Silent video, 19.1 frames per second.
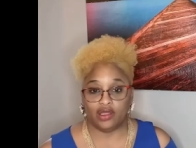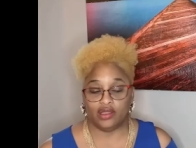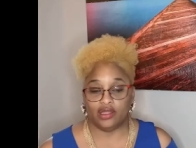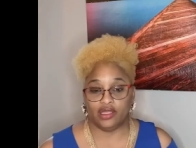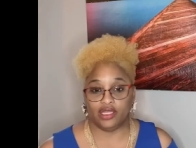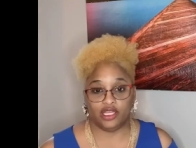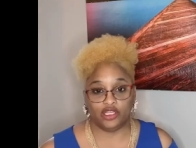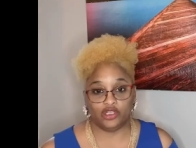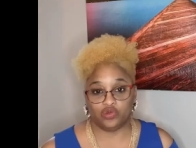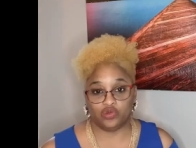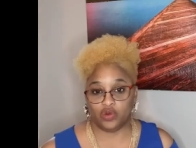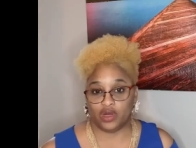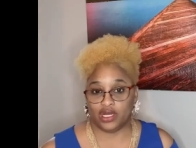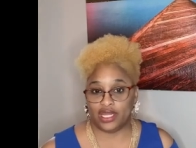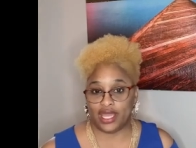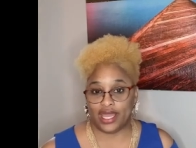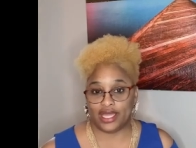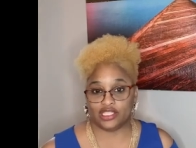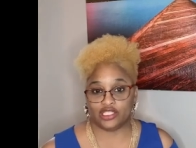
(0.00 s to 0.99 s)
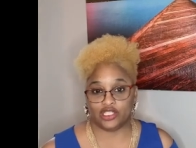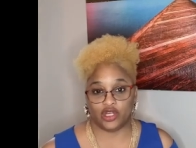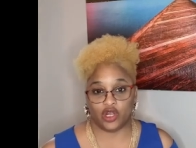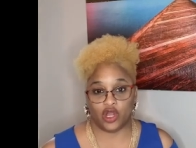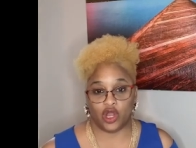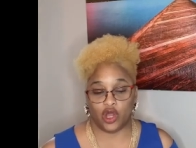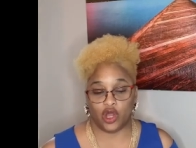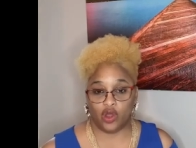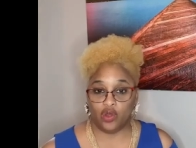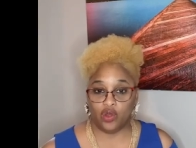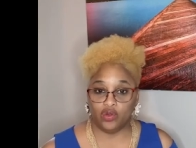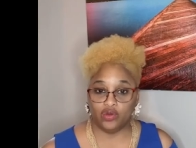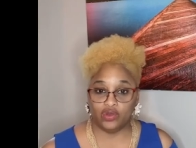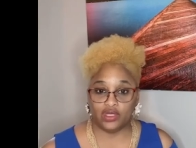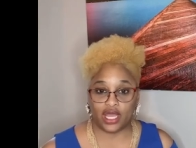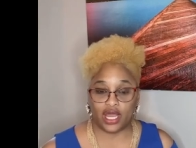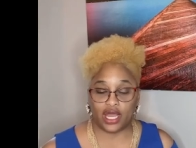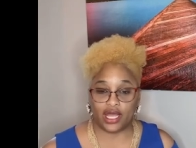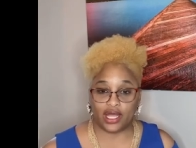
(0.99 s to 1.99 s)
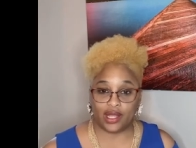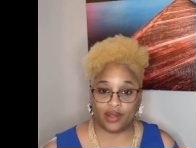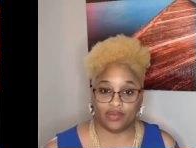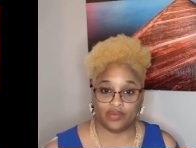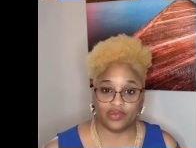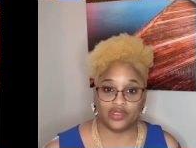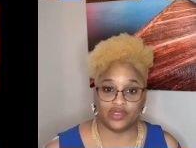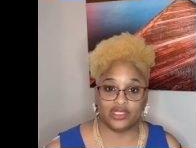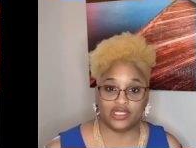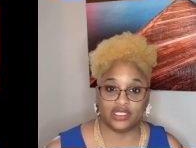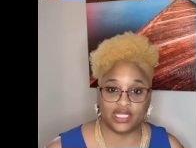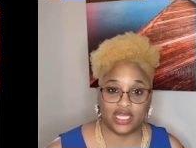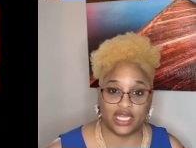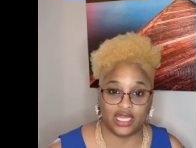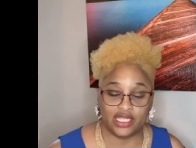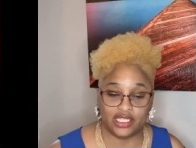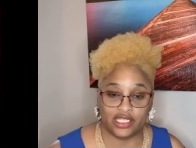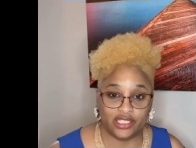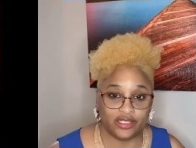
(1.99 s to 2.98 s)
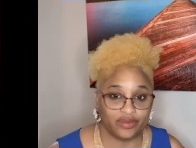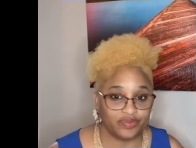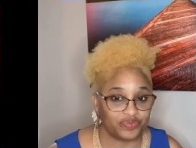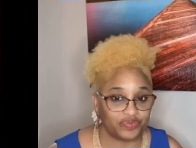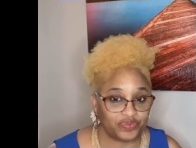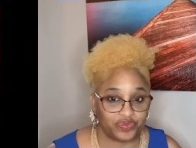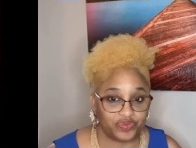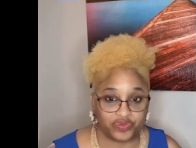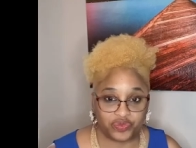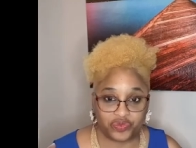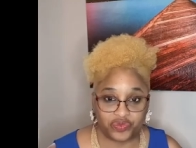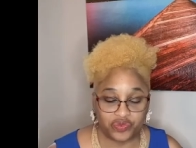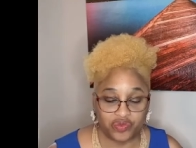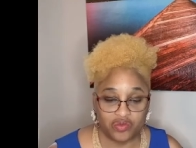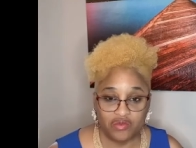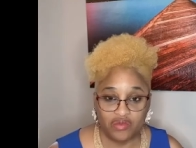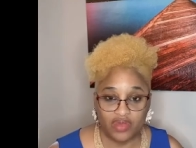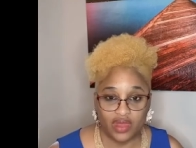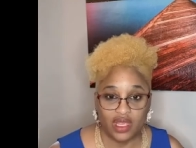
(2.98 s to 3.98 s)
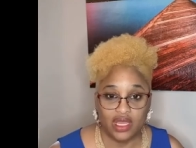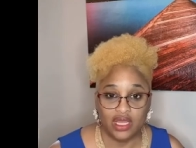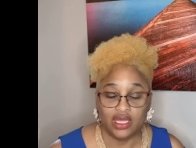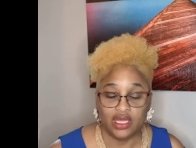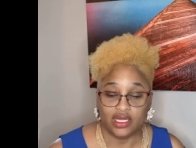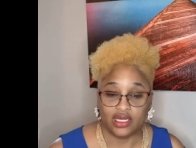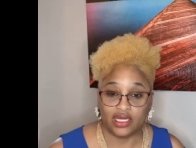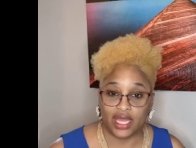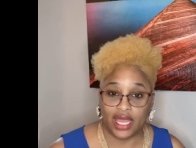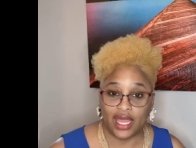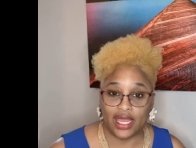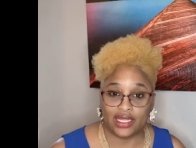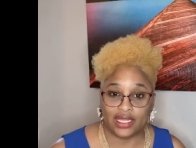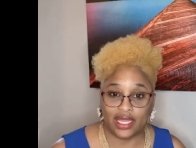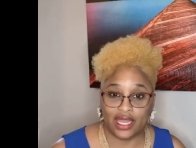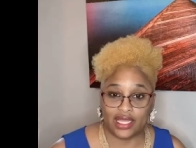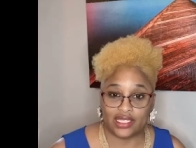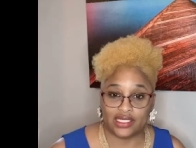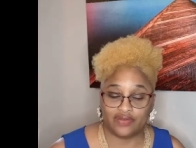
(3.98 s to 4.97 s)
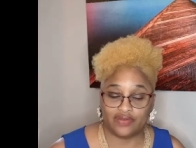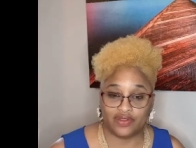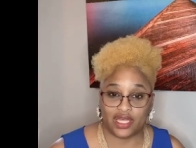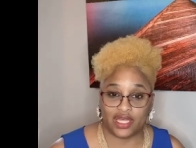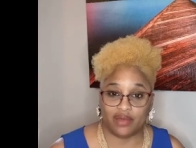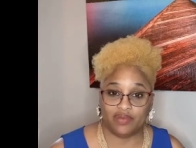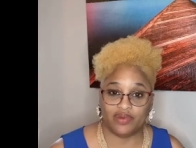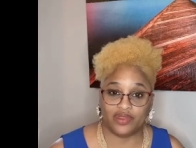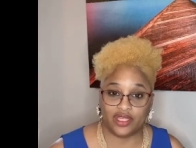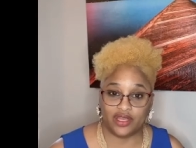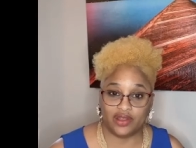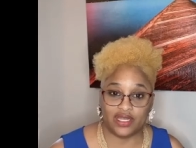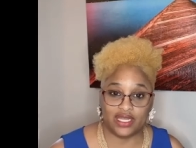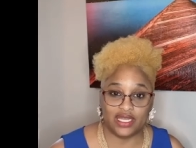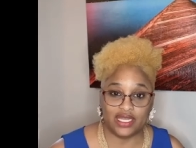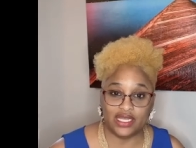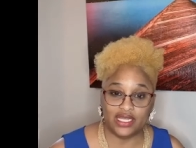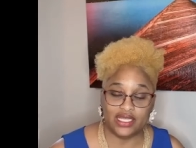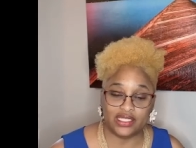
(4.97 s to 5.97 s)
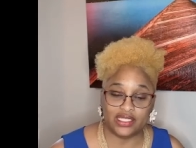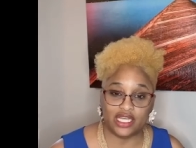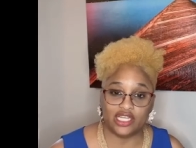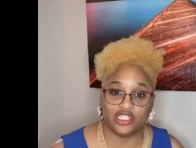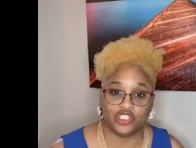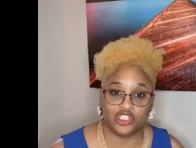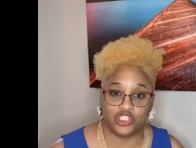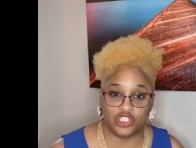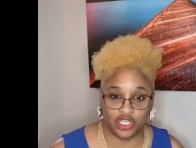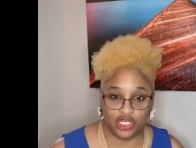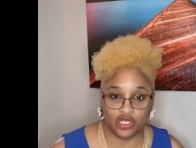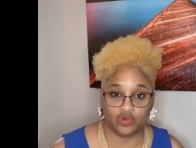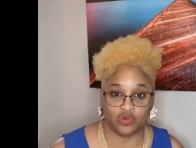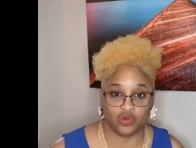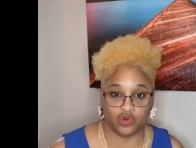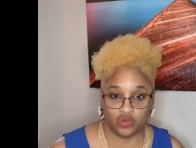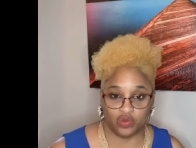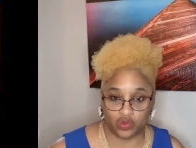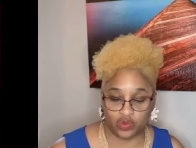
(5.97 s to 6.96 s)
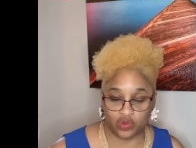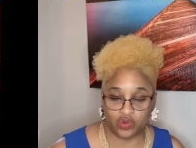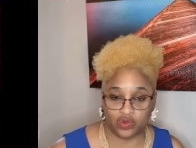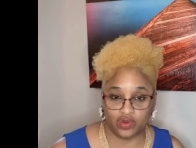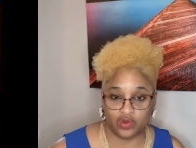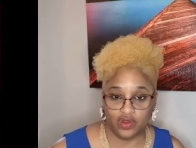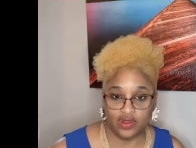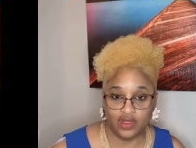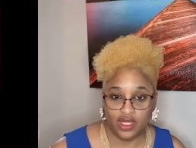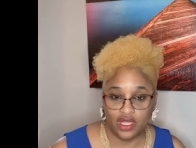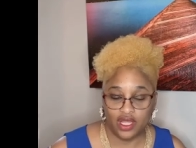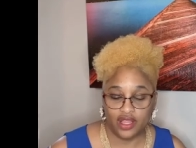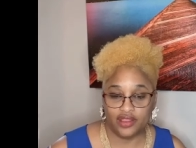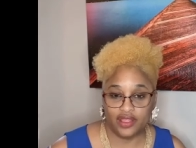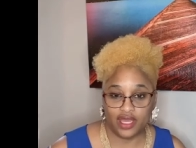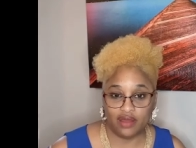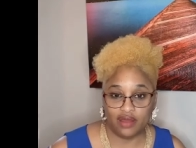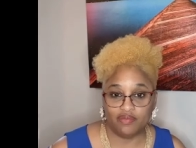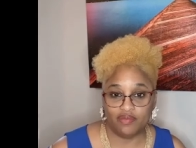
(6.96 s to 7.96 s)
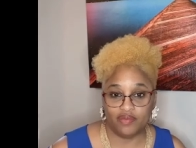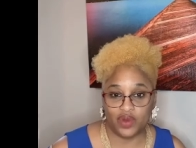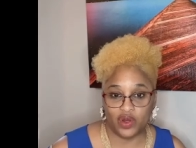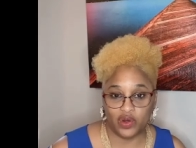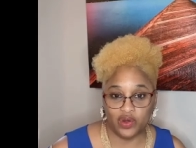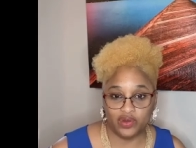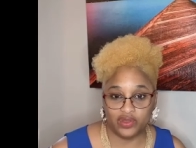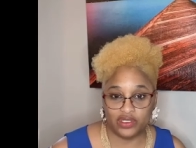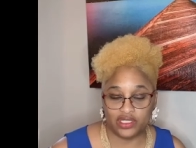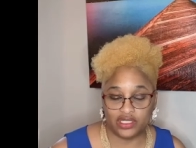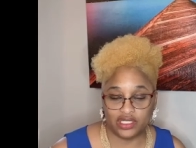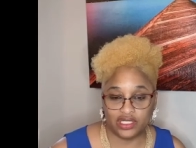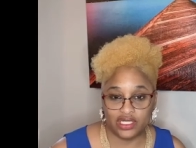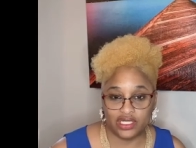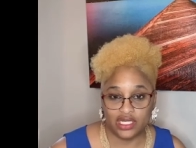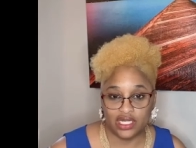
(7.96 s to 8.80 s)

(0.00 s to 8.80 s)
Each one has their own um, set guidelines for that, but there is a general rule that most